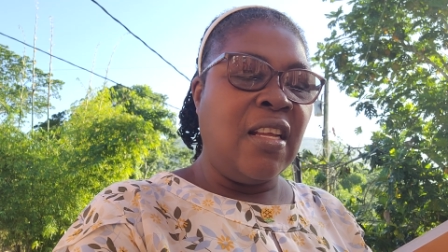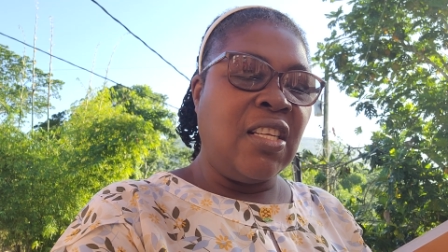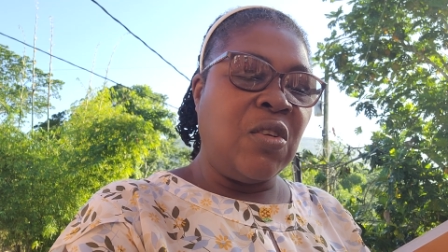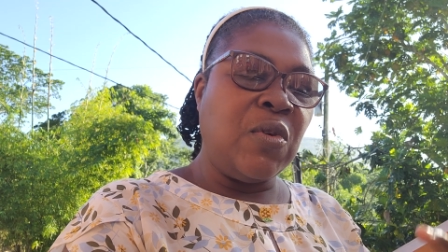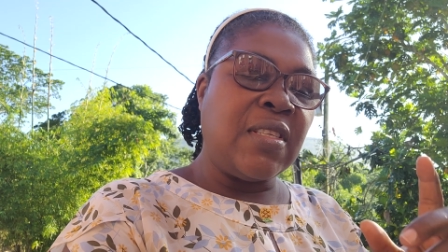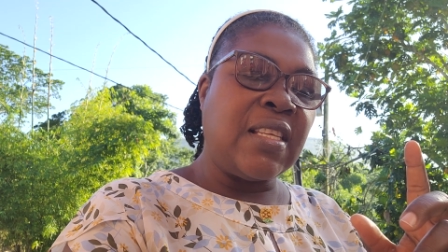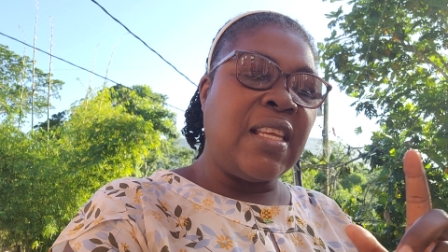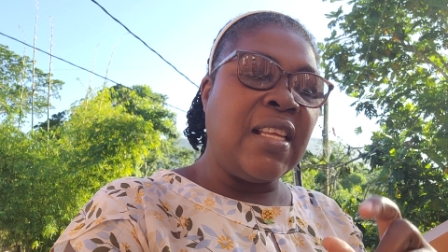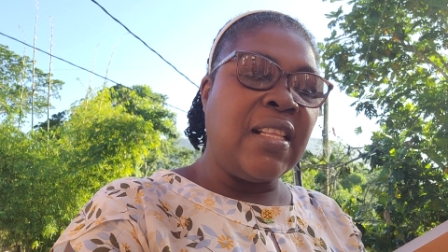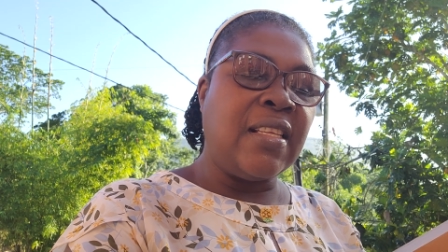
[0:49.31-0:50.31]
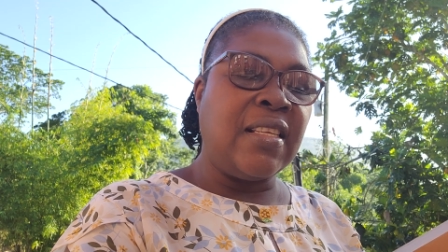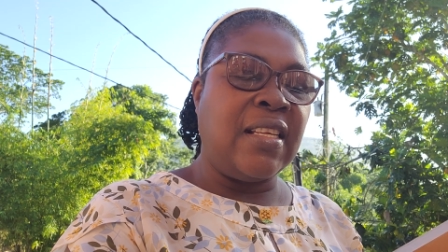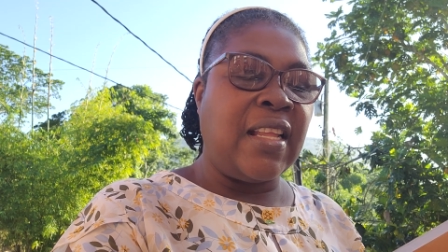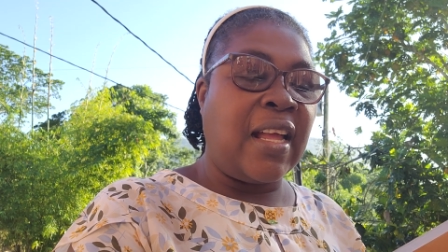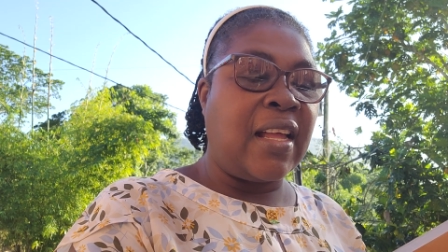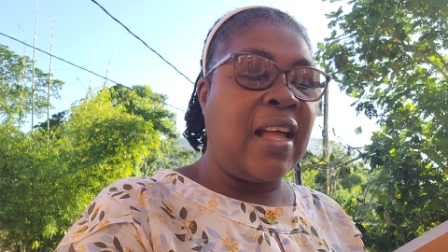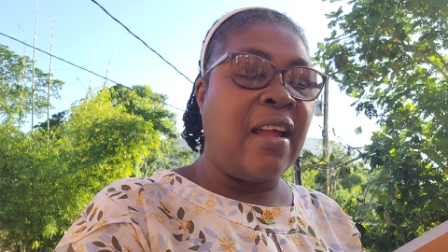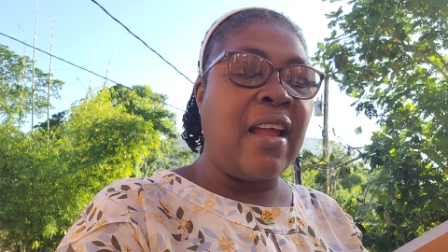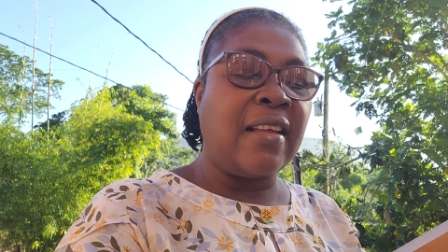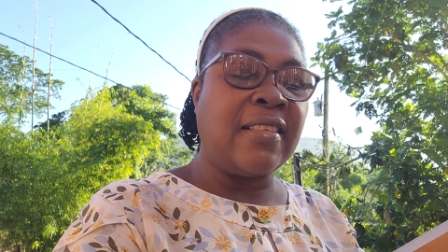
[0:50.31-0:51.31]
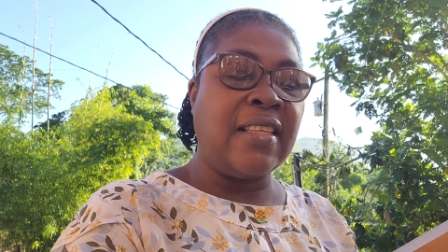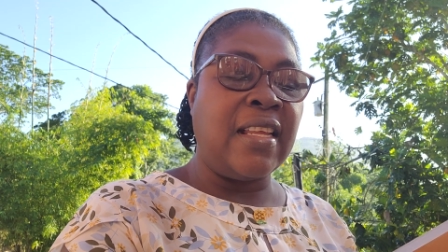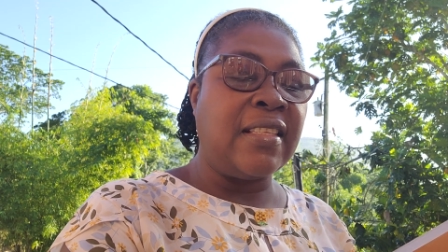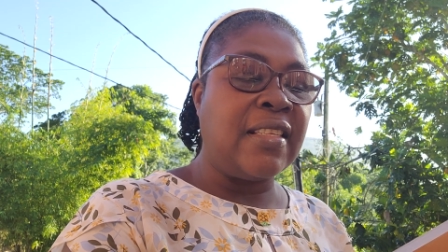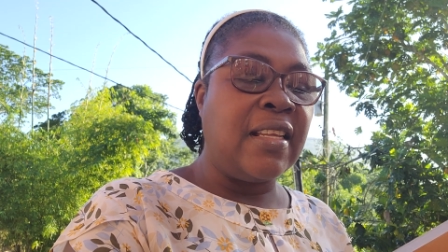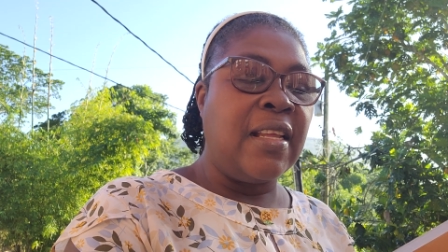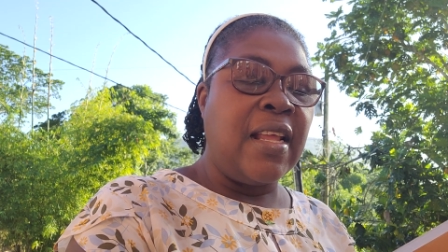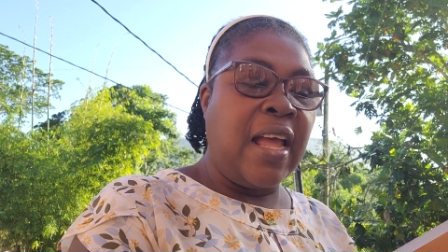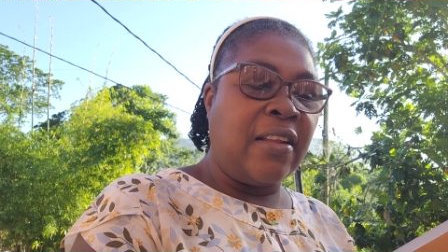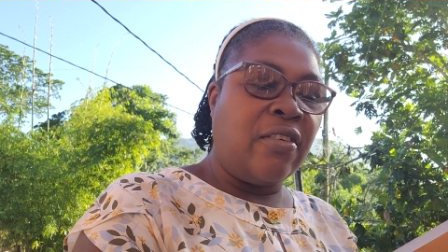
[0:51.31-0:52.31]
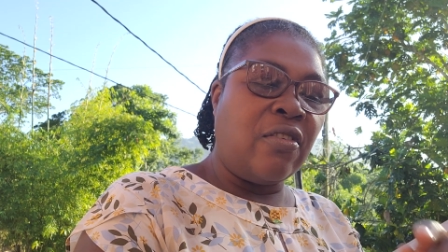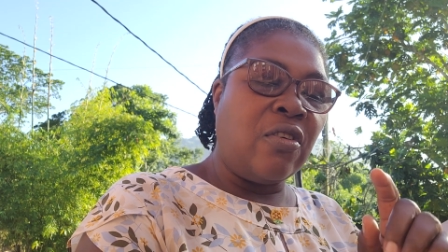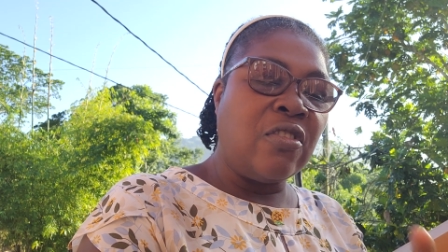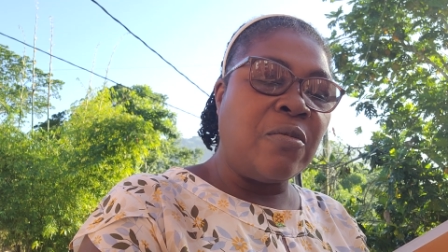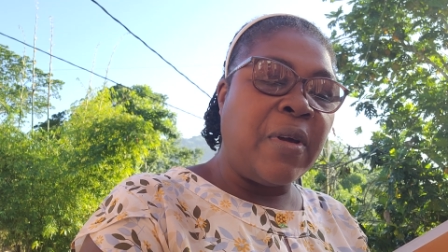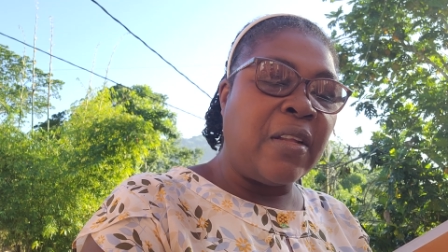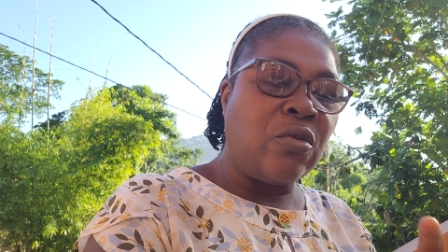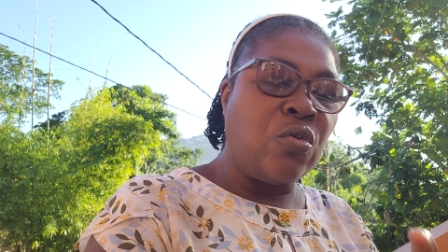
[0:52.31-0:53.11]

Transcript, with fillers: She was killed in a car accident and her husband,